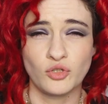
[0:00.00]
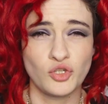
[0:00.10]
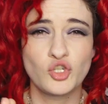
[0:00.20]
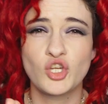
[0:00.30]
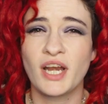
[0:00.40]

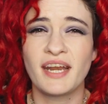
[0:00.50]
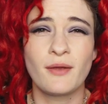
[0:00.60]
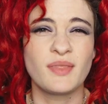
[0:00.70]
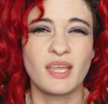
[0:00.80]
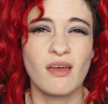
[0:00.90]
just chilling
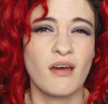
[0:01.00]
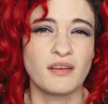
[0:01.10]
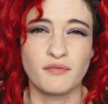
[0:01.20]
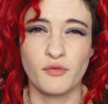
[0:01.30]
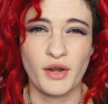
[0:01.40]
out in the
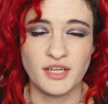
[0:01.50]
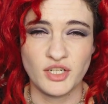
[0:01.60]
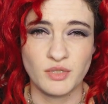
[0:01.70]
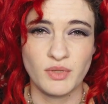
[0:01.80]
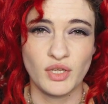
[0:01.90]
garden for
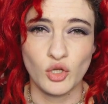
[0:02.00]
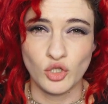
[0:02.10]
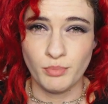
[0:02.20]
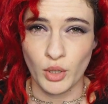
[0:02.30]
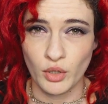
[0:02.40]
ages with a
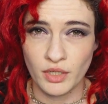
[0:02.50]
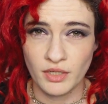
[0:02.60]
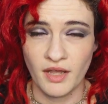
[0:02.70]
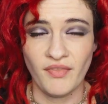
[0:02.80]
good book.